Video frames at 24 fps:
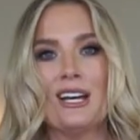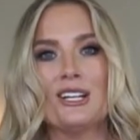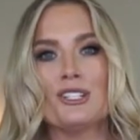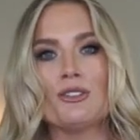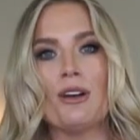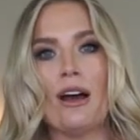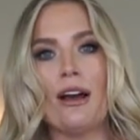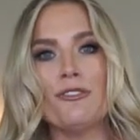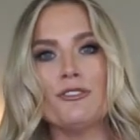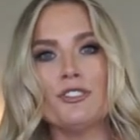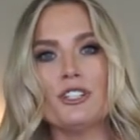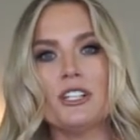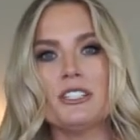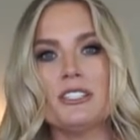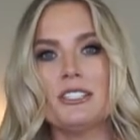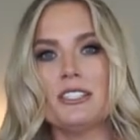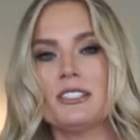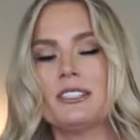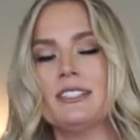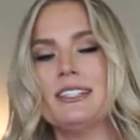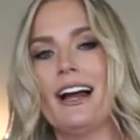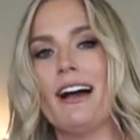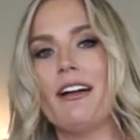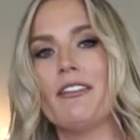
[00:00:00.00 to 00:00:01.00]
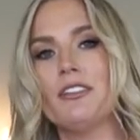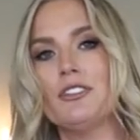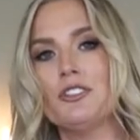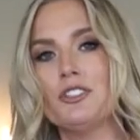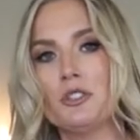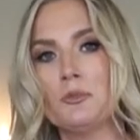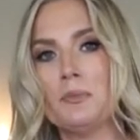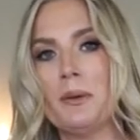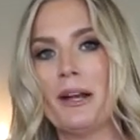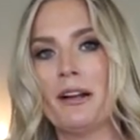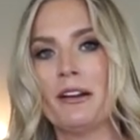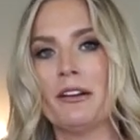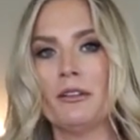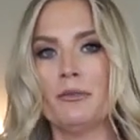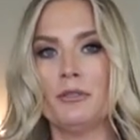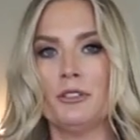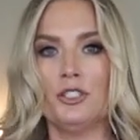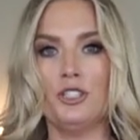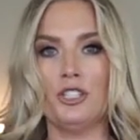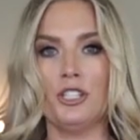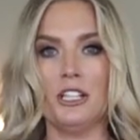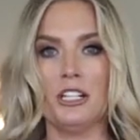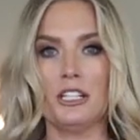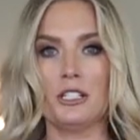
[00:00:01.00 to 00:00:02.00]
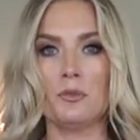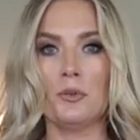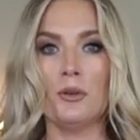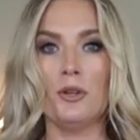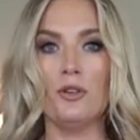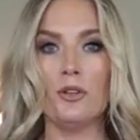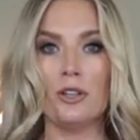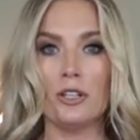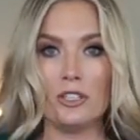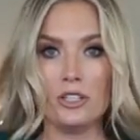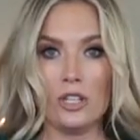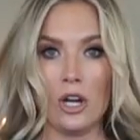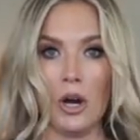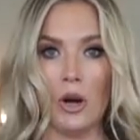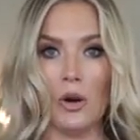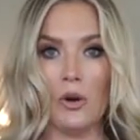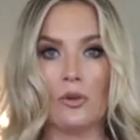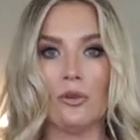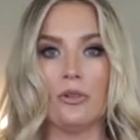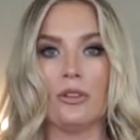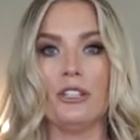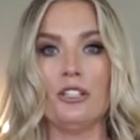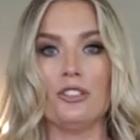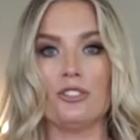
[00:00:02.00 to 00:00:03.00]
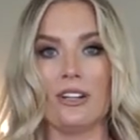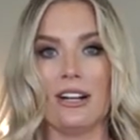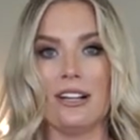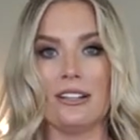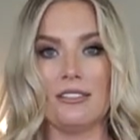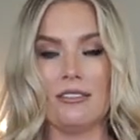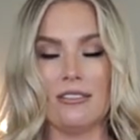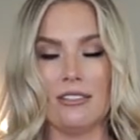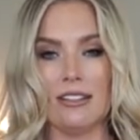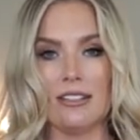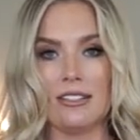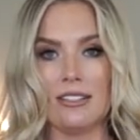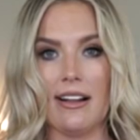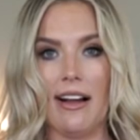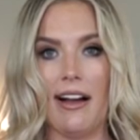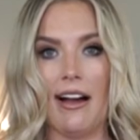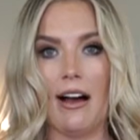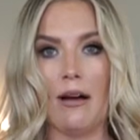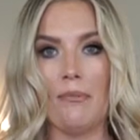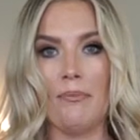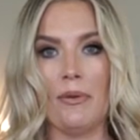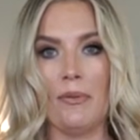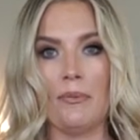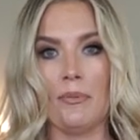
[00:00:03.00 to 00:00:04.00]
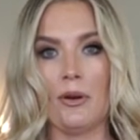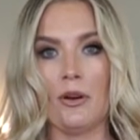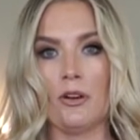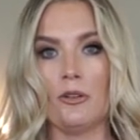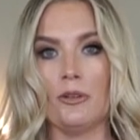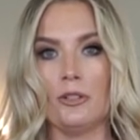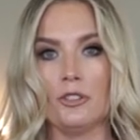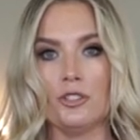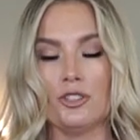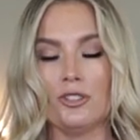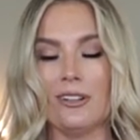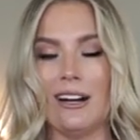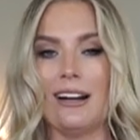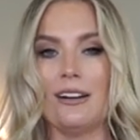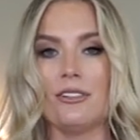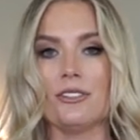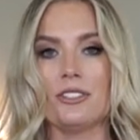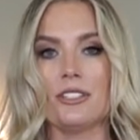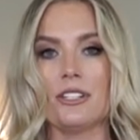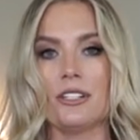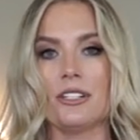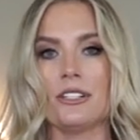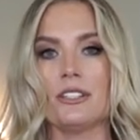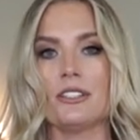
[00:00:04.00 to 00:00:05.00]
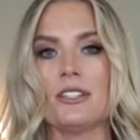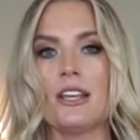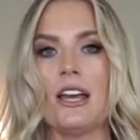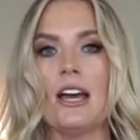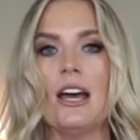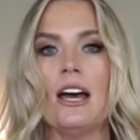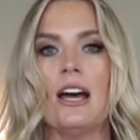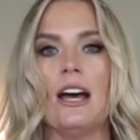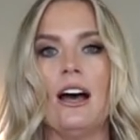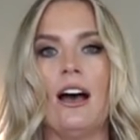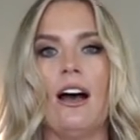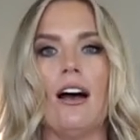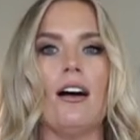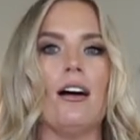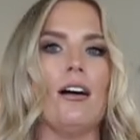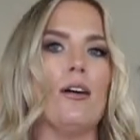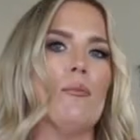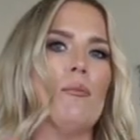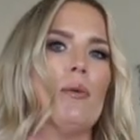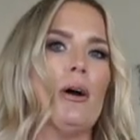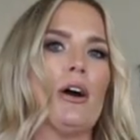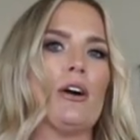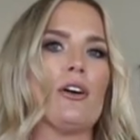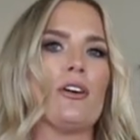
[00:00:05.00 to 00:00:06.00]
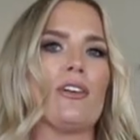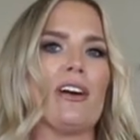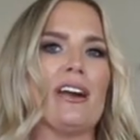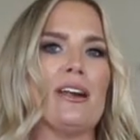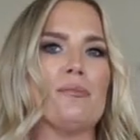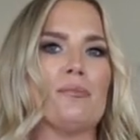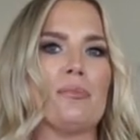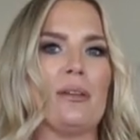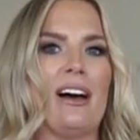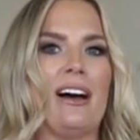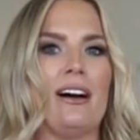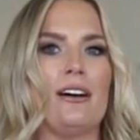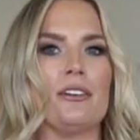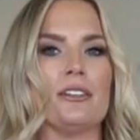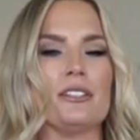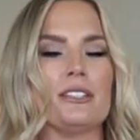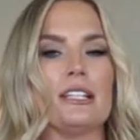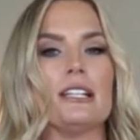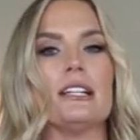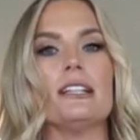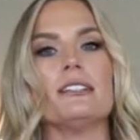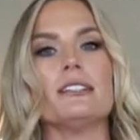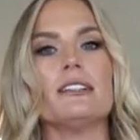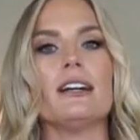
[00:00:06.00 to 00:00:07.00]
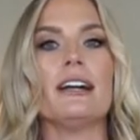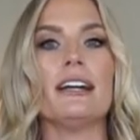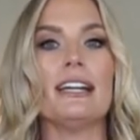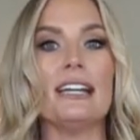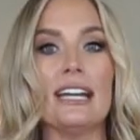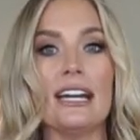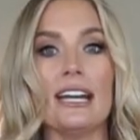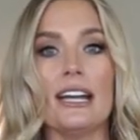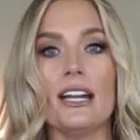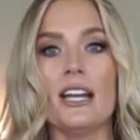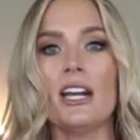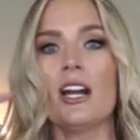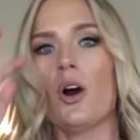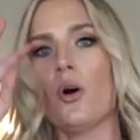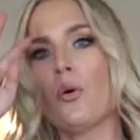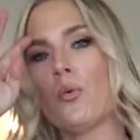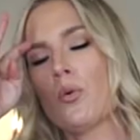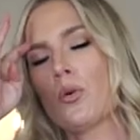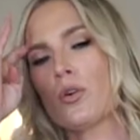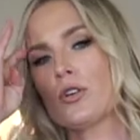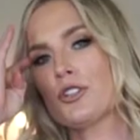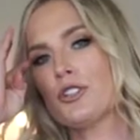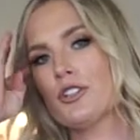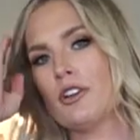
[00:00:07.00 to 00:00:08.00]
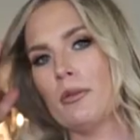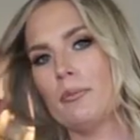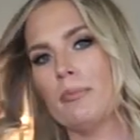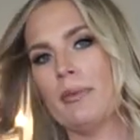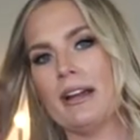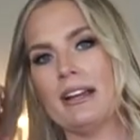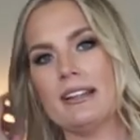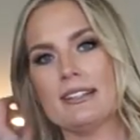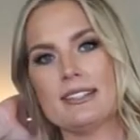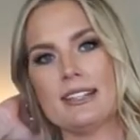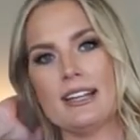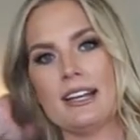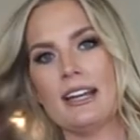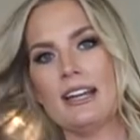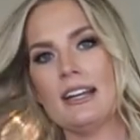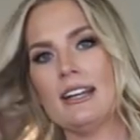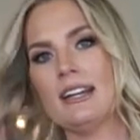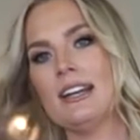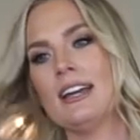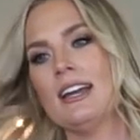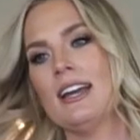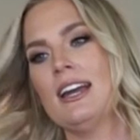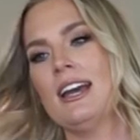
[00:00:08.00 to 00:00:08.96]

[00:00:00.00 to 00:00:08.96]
So I've dressed this down and just paired it with jeans, but you could totally dress this up and put it with trousers. Um, a great blouse is, again, a wardrobe basic.